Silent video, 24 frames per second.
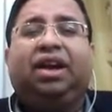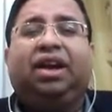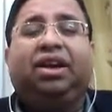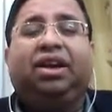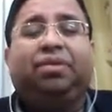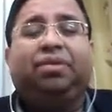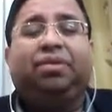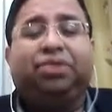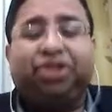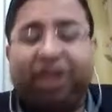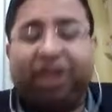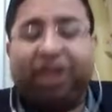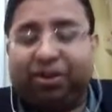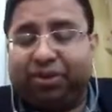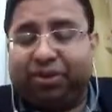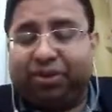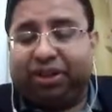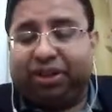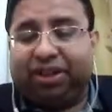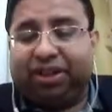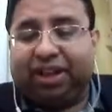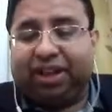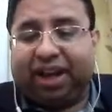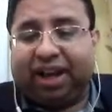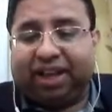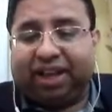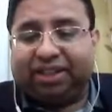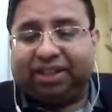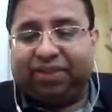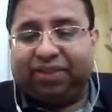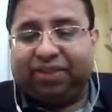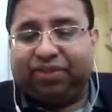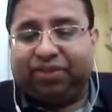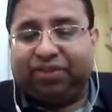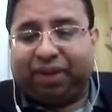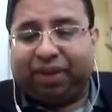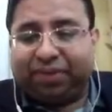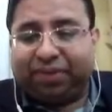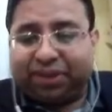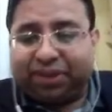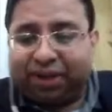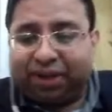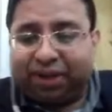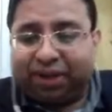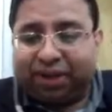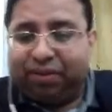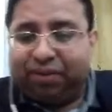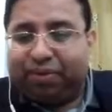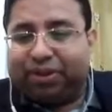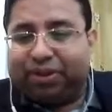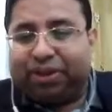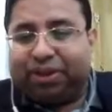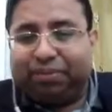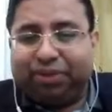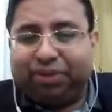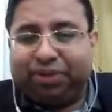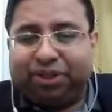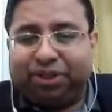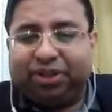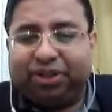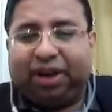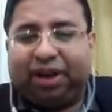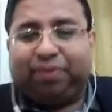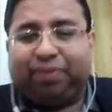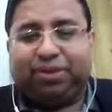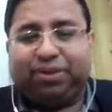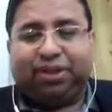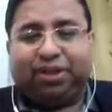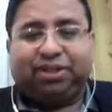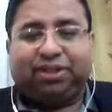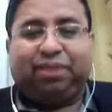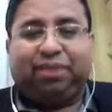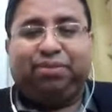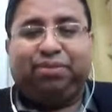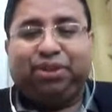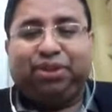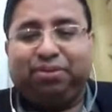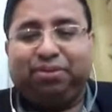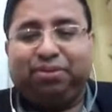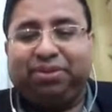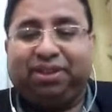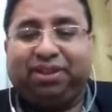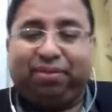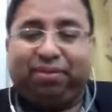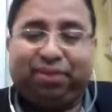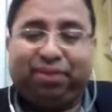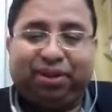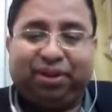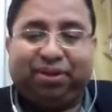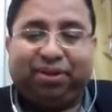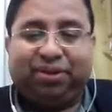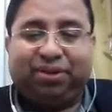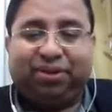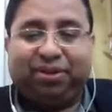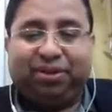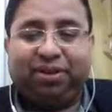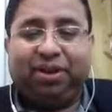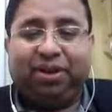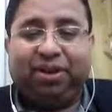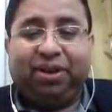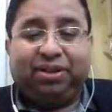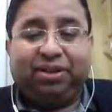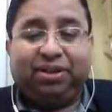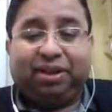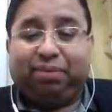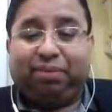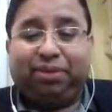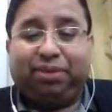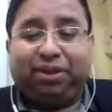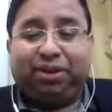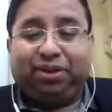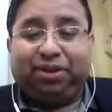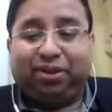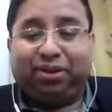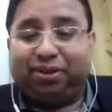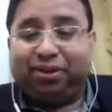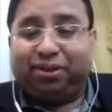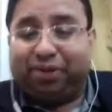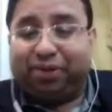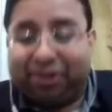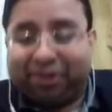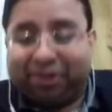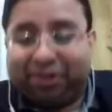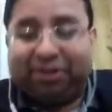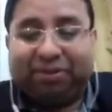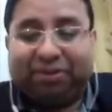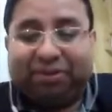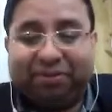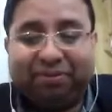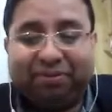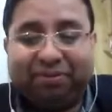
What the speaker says: and you have to check whether they are asking for the abstract full board submission. Abstract submission means something good, something not good.